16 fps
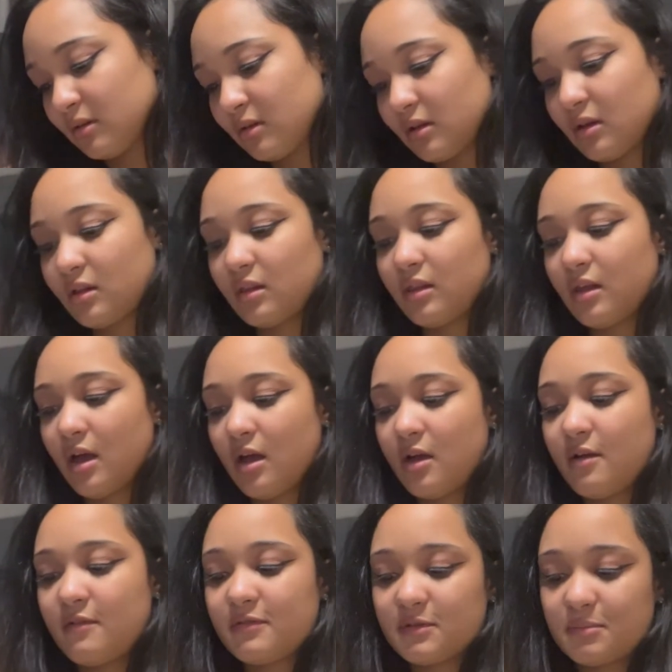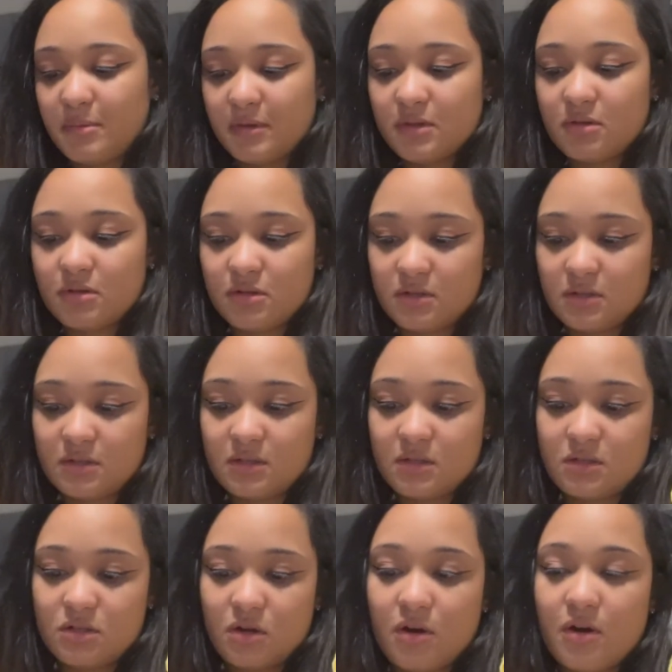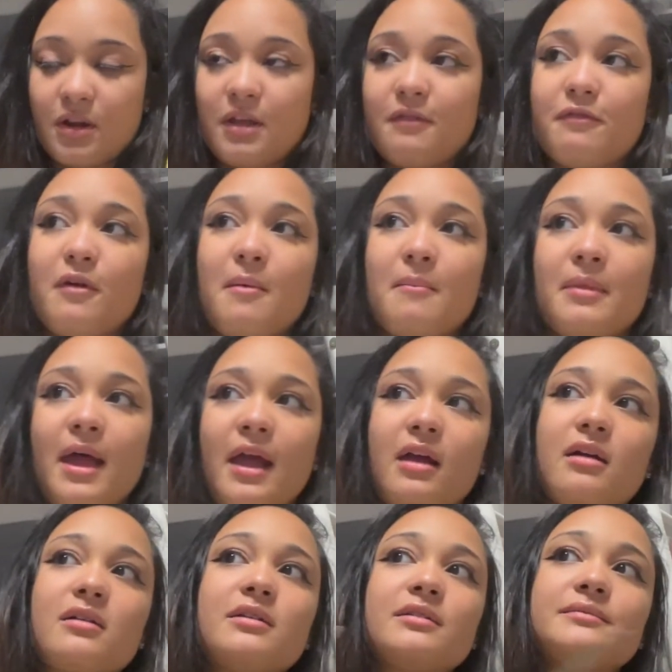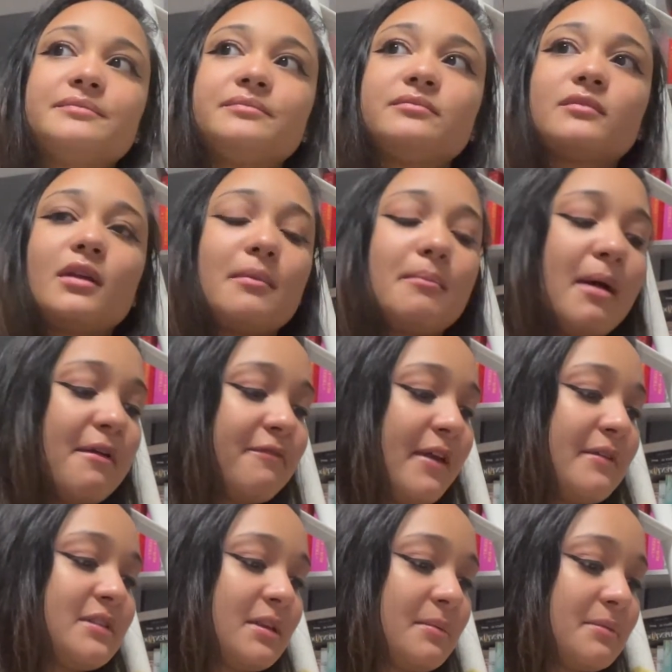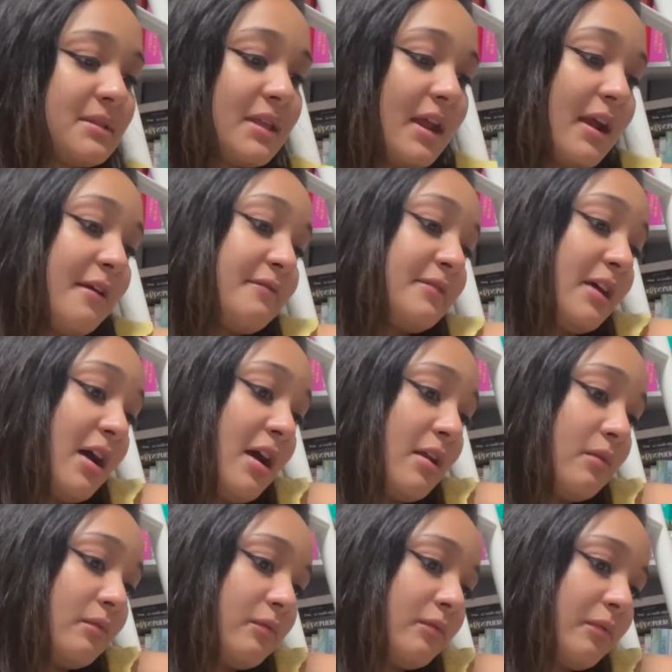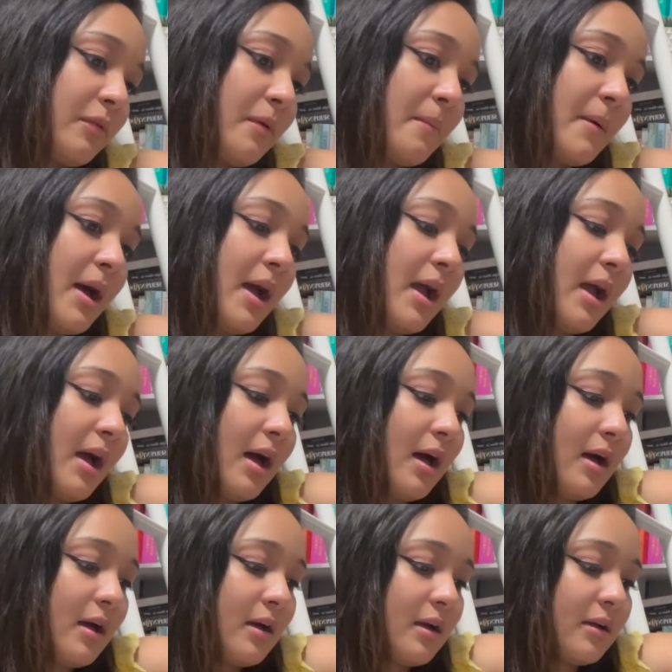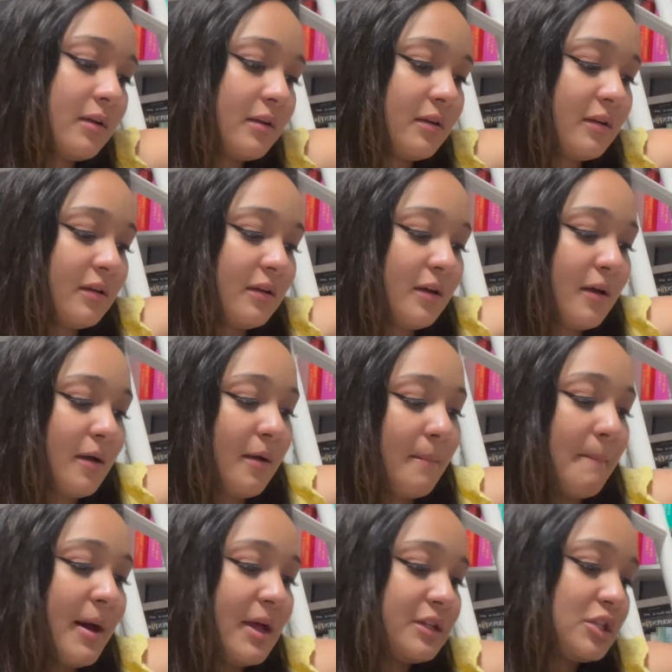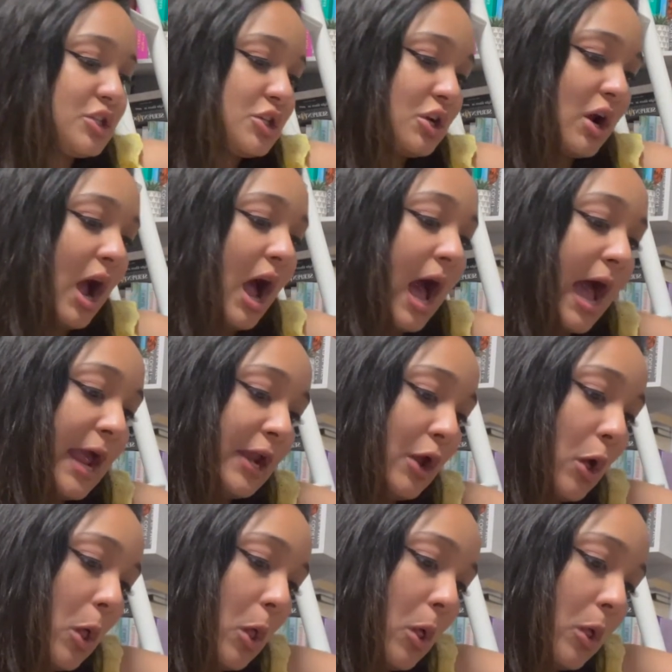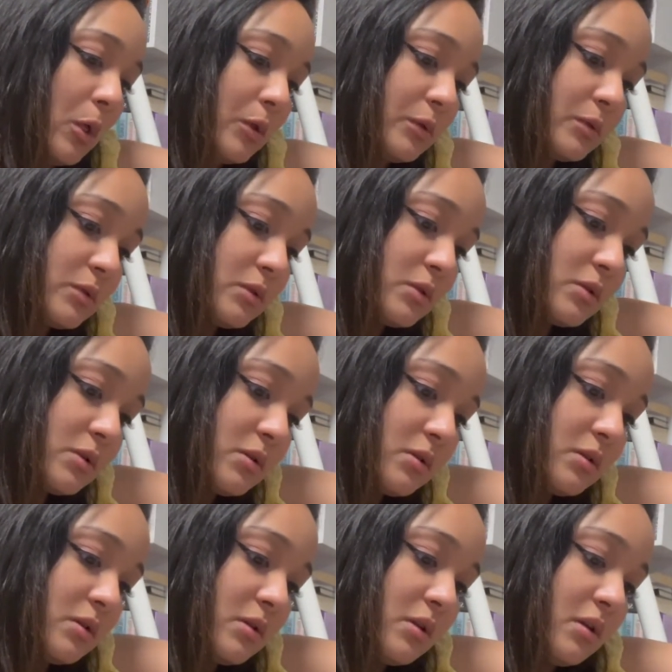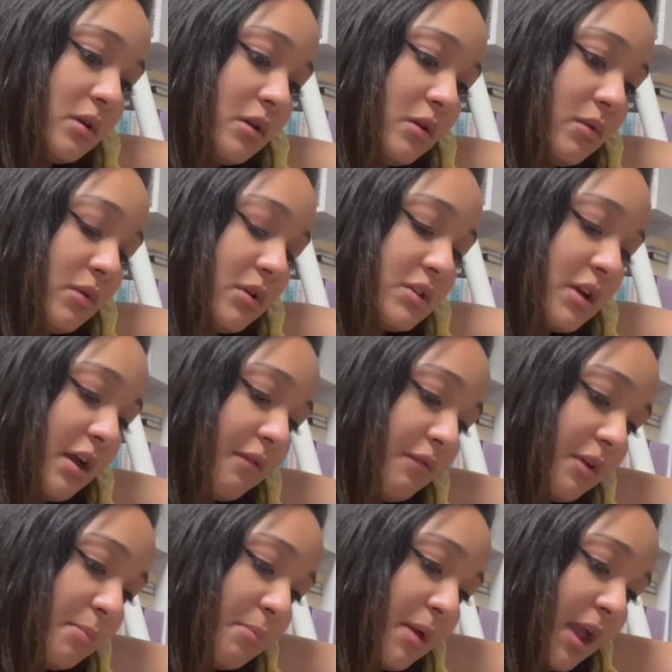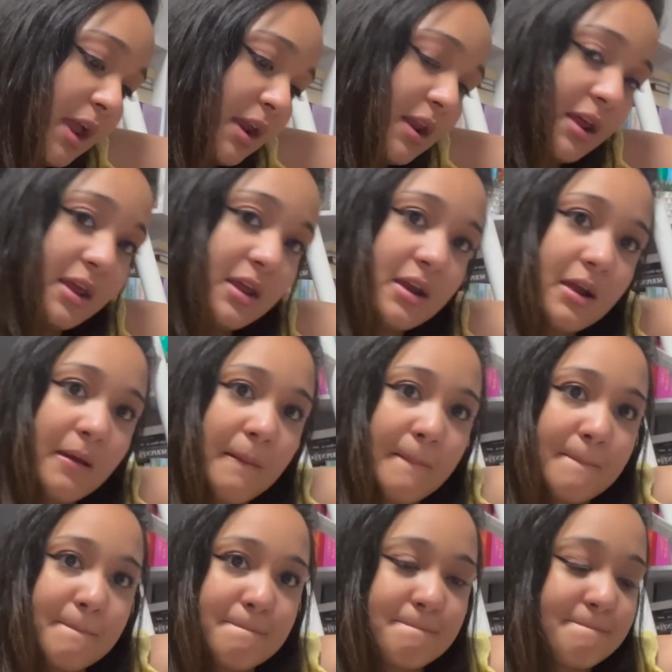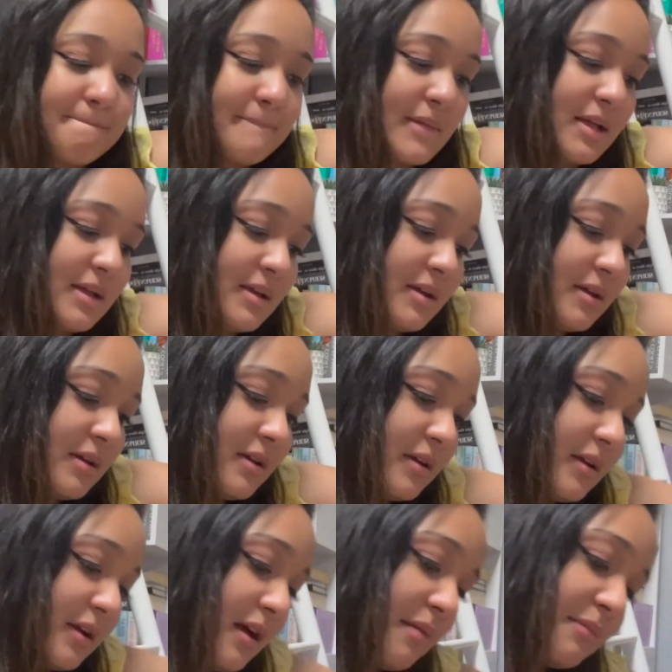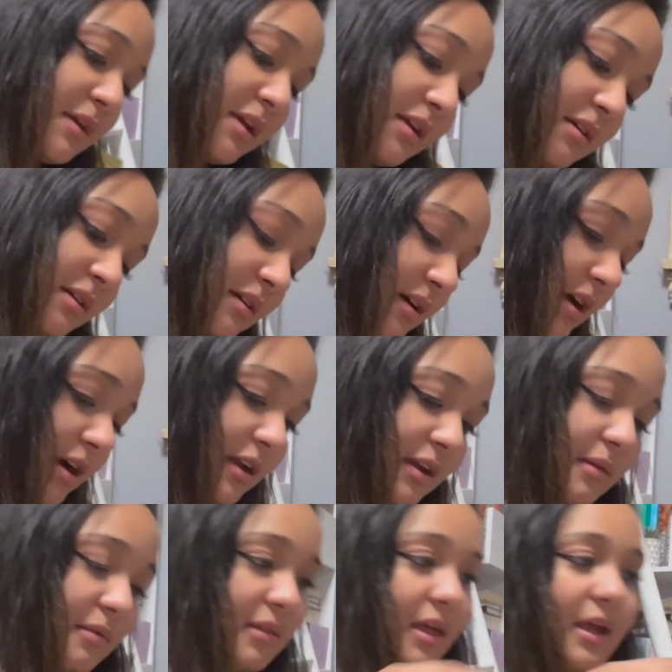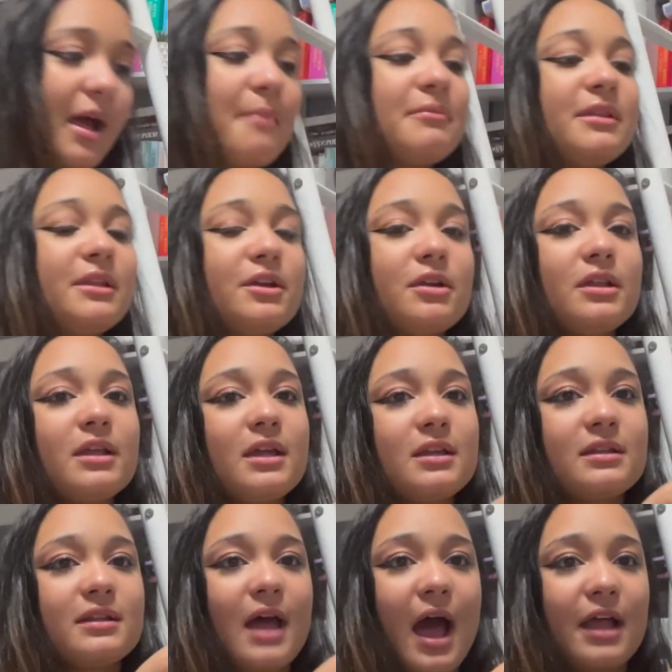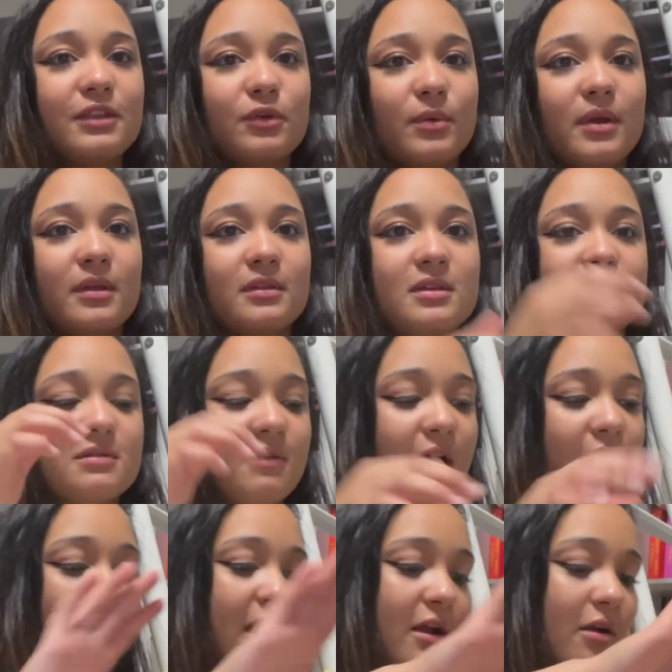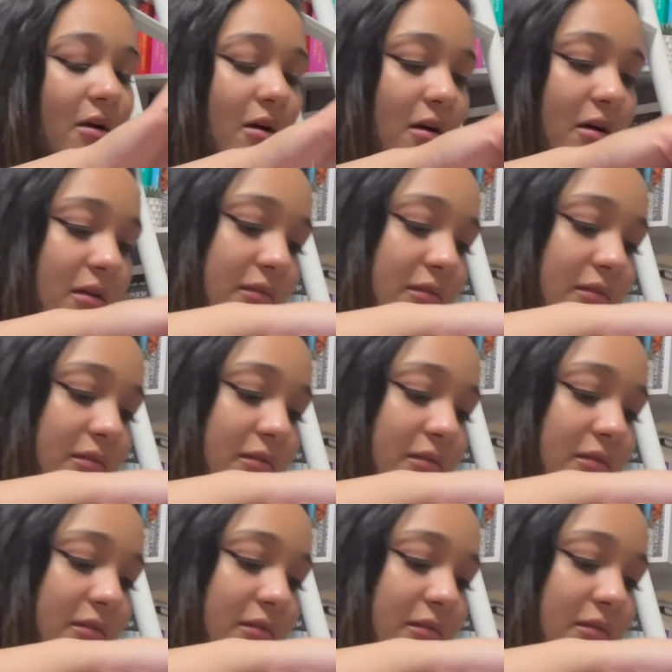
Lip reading: gloves, but they're just dirty from like my face-ups that I've done for my Monster High dolls, which I repainted. I'm like cutting, like I'm literally not doing this right at all.